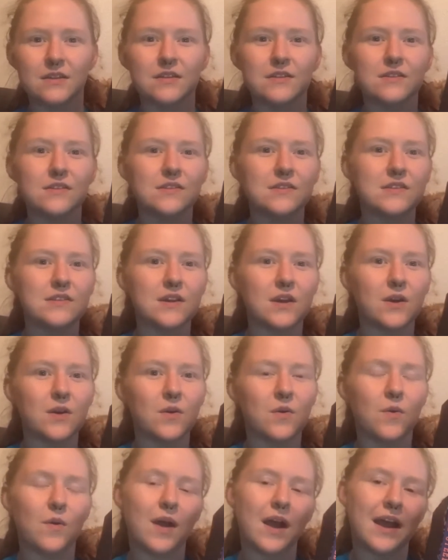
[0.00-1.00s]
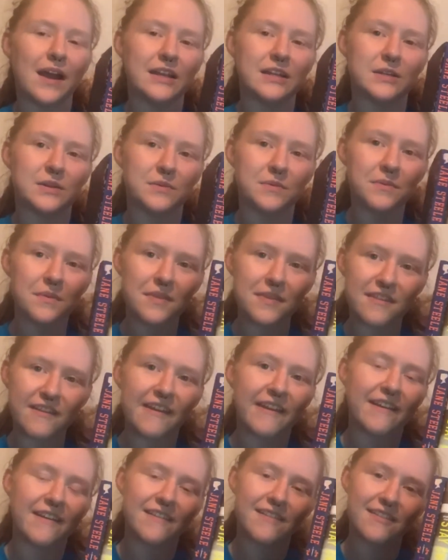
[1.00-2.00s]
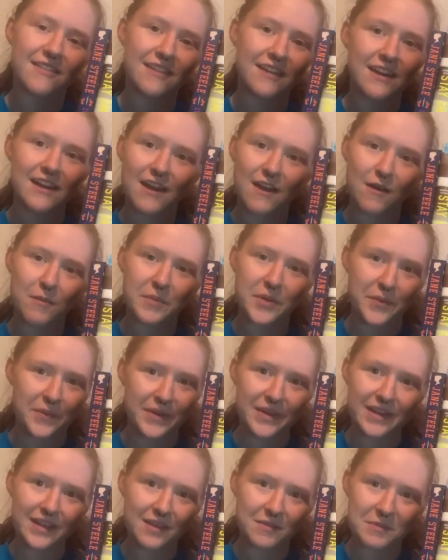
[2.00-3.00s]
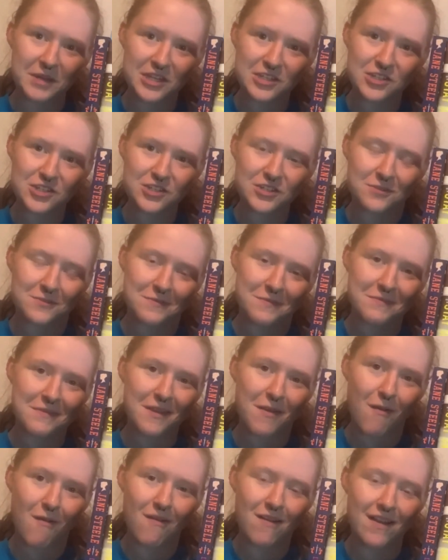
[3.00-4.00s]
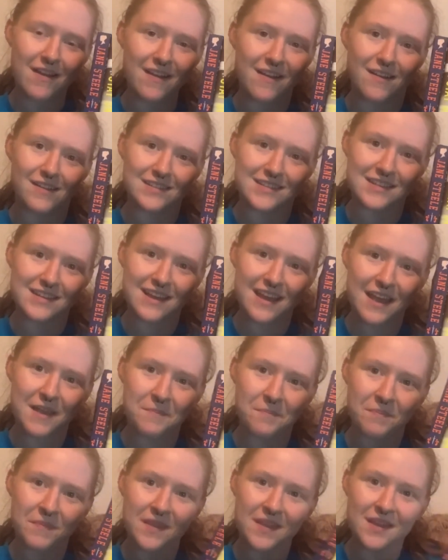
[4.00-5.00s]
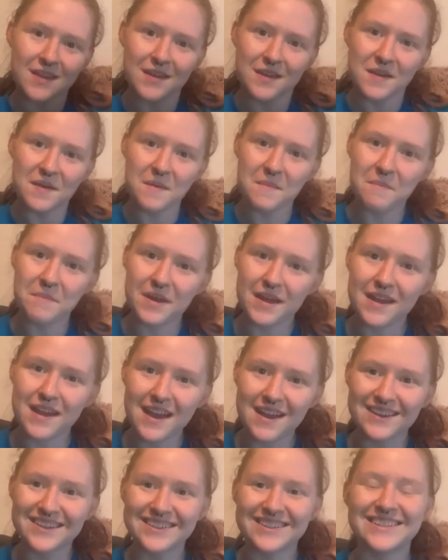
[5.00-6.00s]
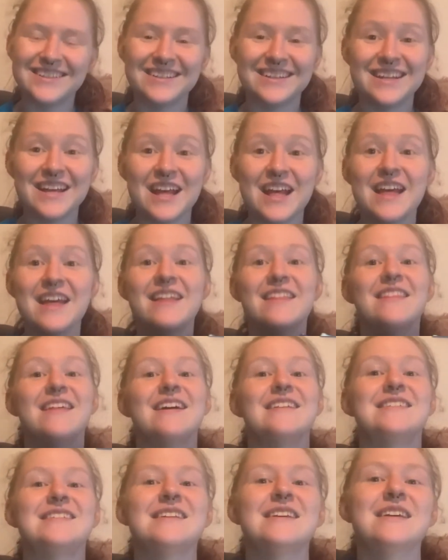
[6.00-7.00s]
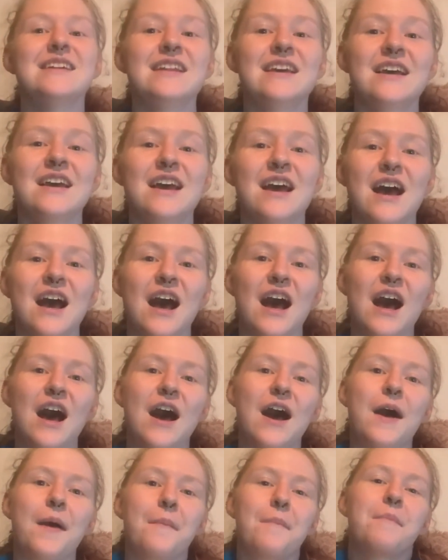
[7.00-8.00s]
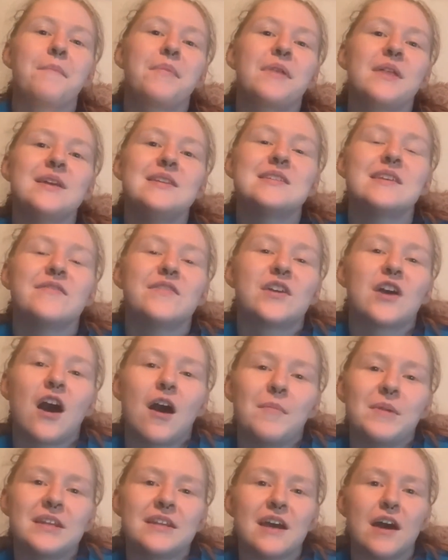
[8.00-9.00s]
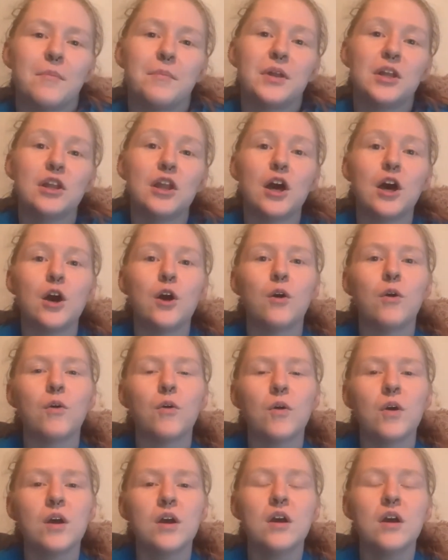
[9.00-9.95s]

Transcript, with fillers: So I don't think that I'll be reading much or at all today. But yeah, that's it. Um, please leave a comment down below